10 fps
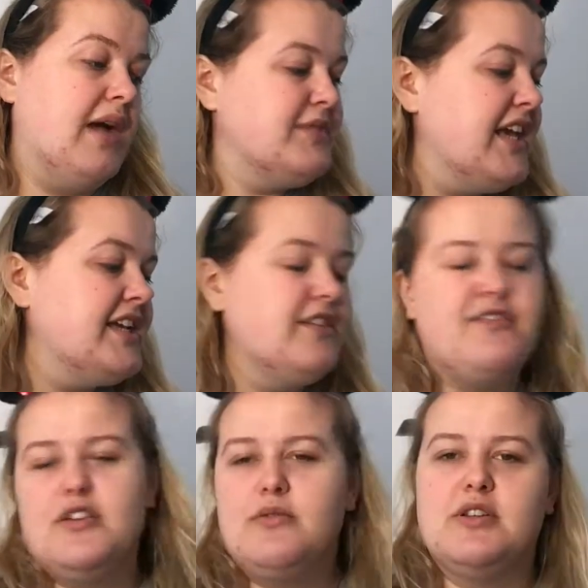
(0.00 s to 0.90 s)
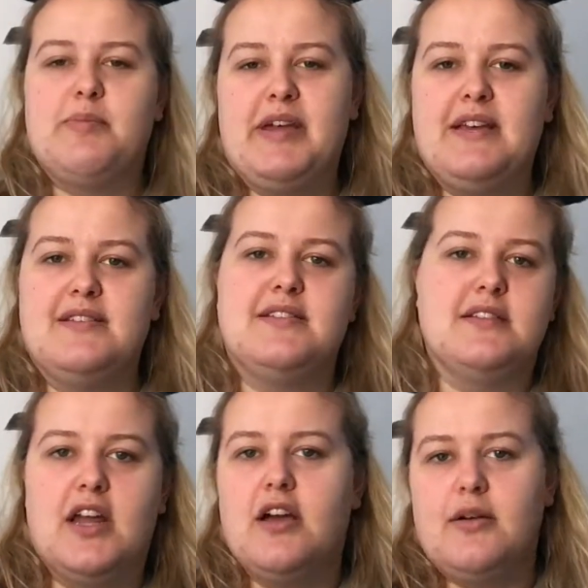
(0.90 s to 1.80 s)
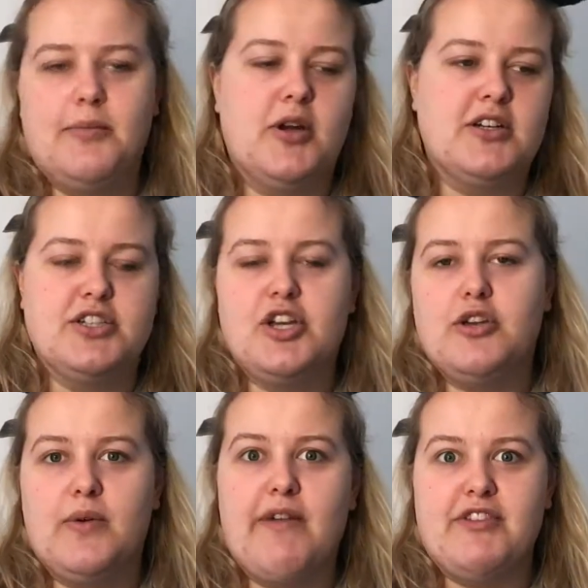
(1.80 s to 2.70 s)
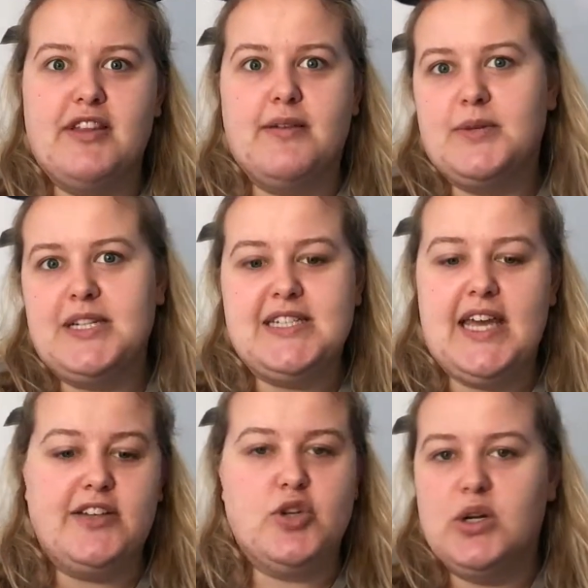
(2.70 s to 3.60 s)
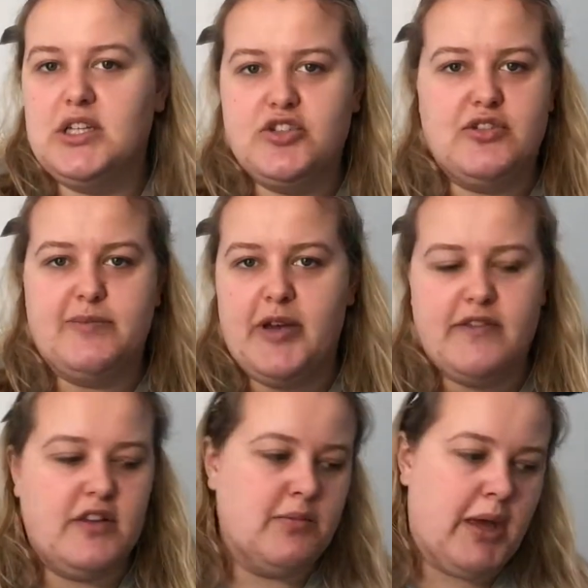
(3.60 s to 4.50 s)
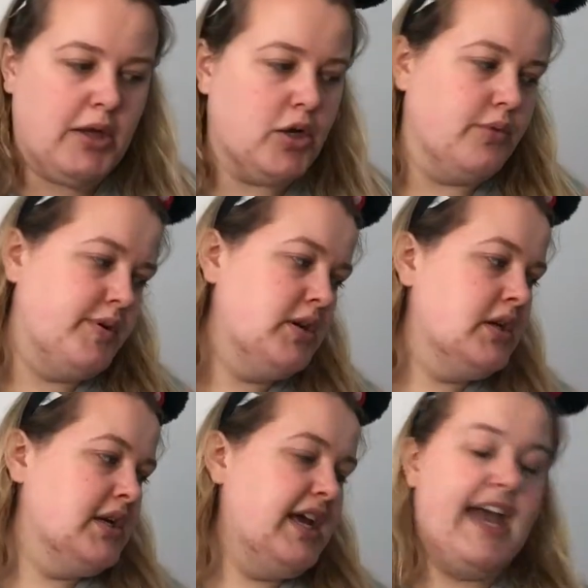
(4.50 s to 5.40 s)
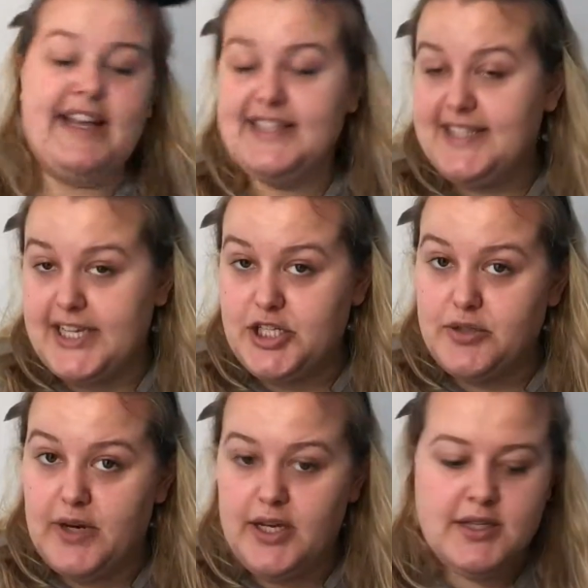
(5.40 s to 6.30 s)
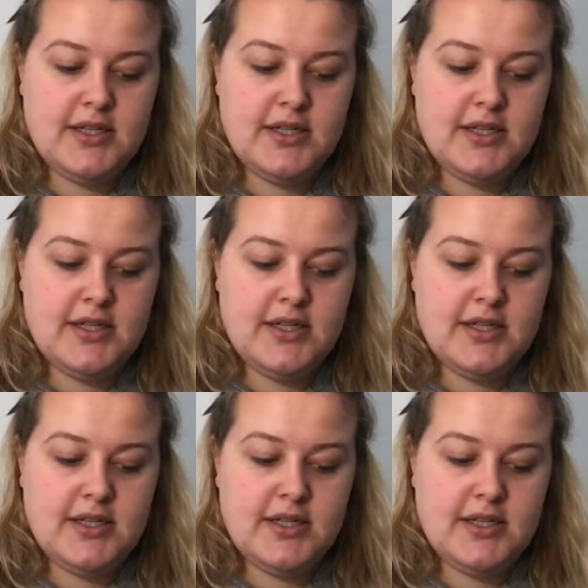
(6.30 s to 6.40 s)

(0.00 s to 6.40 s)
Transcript: taking a few other bits, I'm not going to show you everything I'm going to take: toiletries, perfume, makeup, etc.